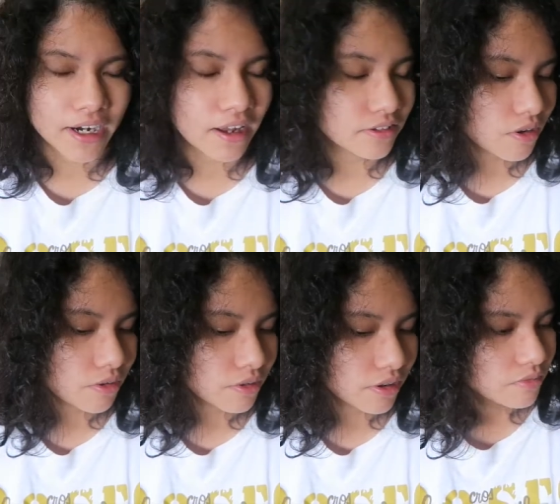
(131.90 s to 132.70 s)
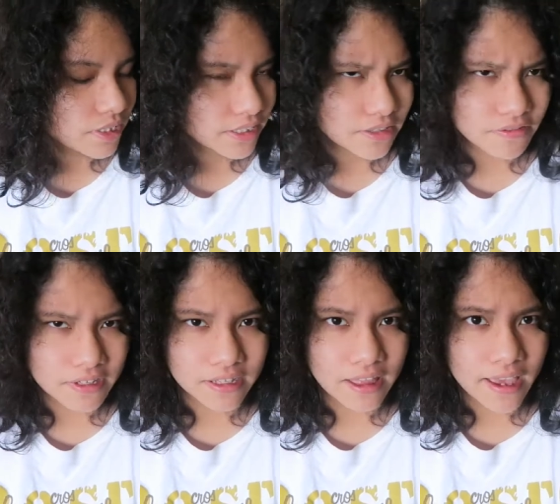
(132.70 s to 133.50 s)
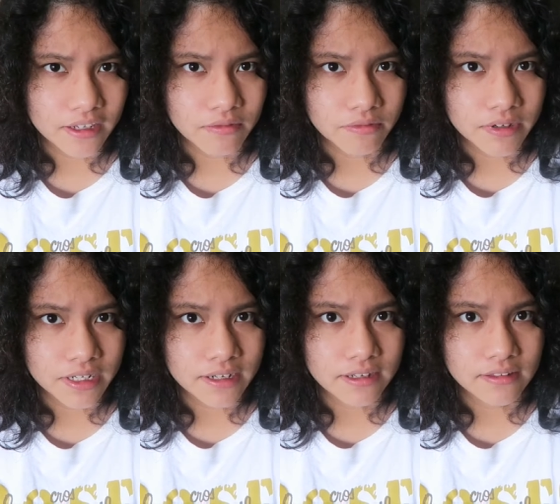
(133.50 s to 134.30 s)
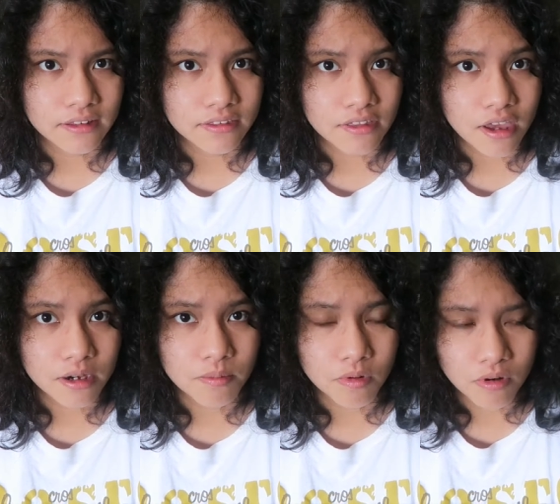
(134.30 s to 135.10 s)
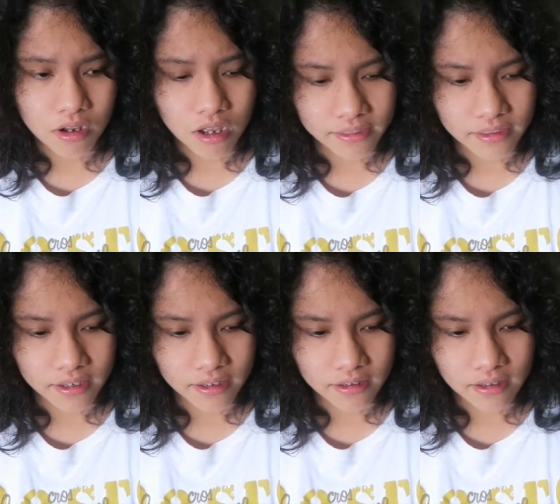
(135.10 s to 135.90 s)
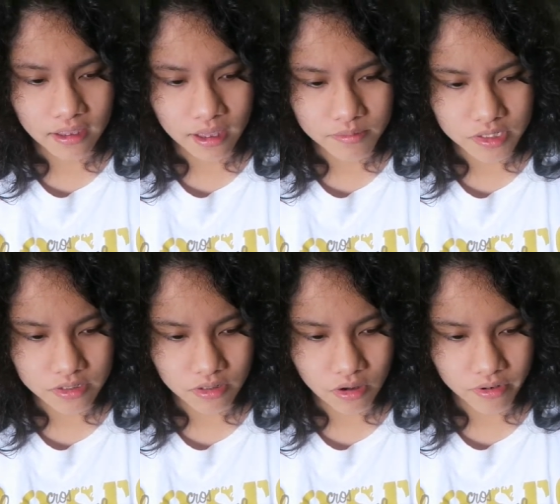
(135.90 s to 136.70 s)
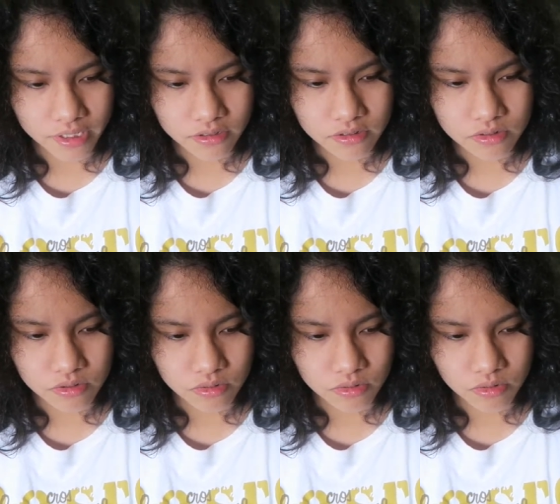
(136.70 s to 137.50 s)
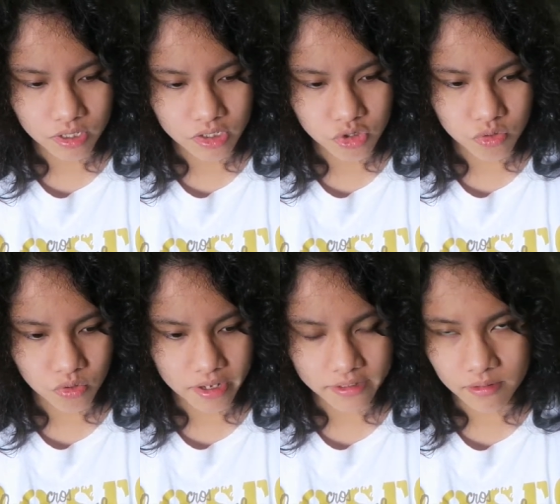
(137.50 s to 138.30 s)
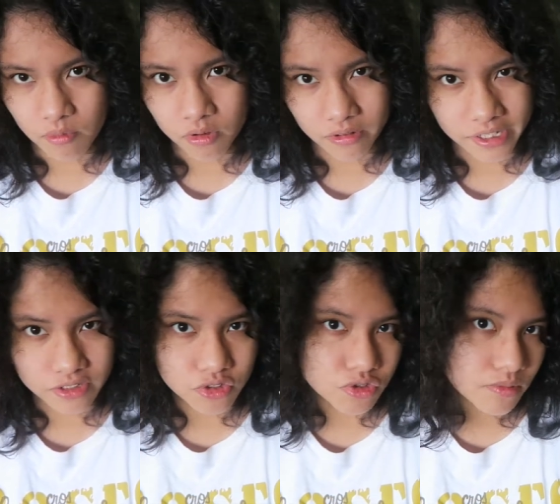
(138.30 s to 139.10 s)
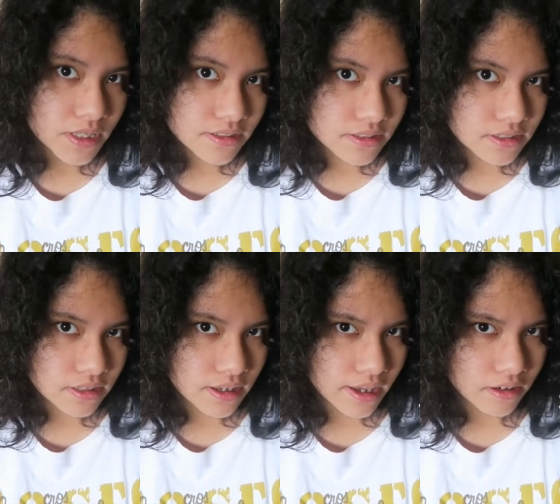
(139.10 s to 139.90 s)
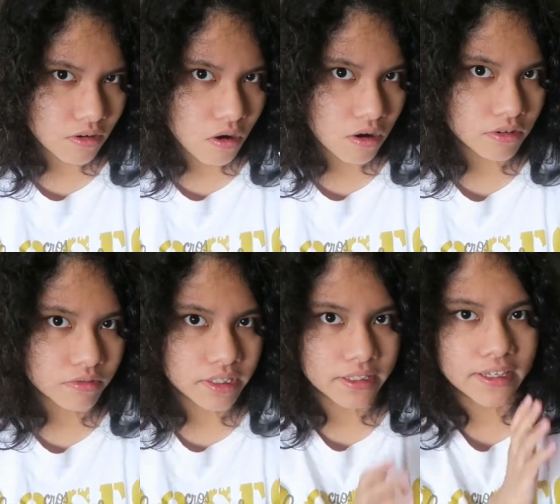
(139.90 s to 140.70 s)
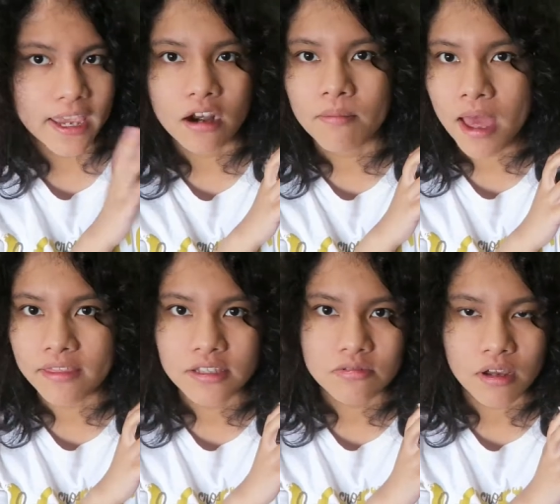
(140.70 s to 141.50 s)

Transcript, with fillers: and I don't really feel like reading the third book. I think I'm just going to enjoy the Mortal Instruments and not really care about this